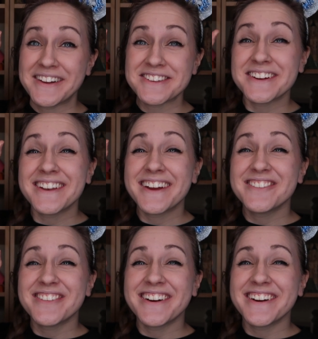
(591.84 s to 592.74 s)
It's a
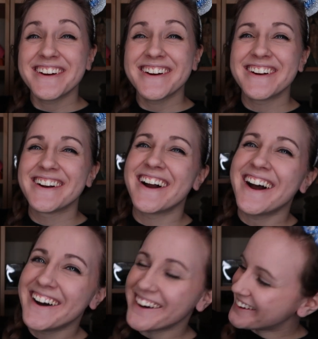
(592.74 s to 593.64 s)
Niffler!
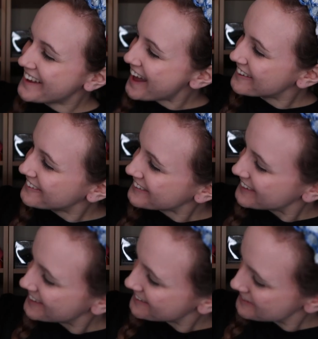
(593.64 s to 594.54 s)
Oh, how
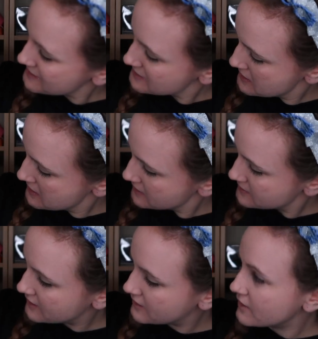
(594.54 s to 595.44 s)
cute is
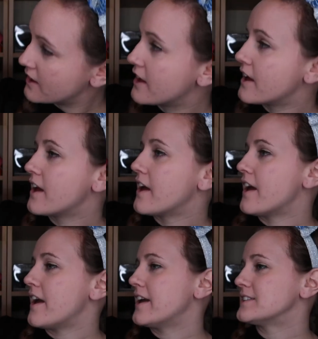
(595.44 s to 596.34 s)
this? And it
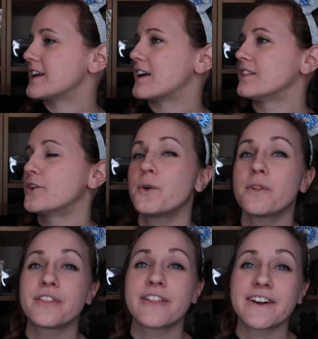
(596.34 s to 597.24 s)
it's like a
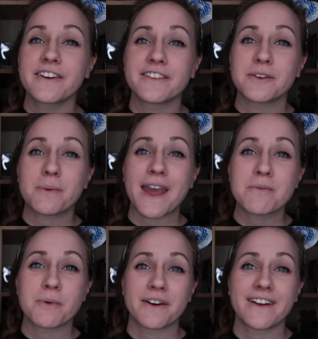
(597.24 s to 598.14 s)
little thicker than
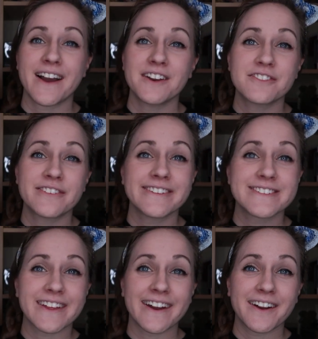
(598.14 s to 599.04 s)
paper. It kind of
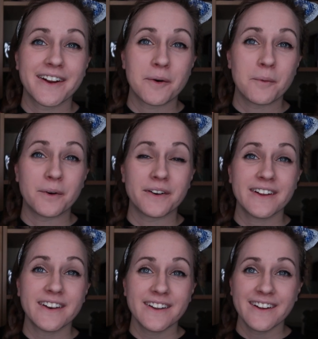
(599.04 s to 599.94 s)
feels like
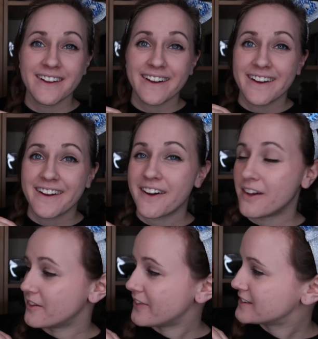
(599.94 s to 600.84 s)
wood.
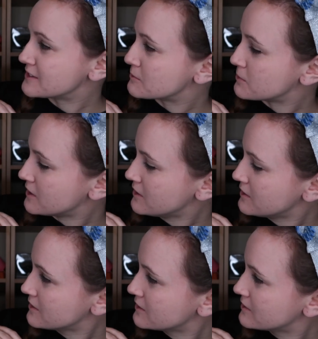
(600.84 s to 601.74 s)
Oh, that's
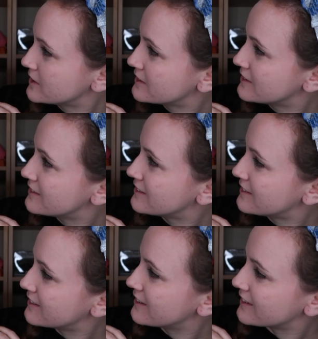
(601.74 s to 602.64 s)

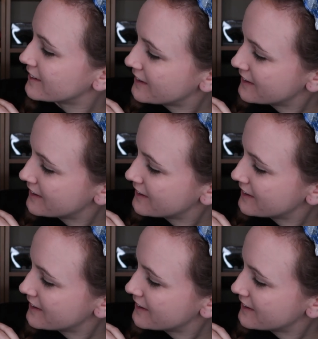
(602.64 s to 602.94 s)
beautiful.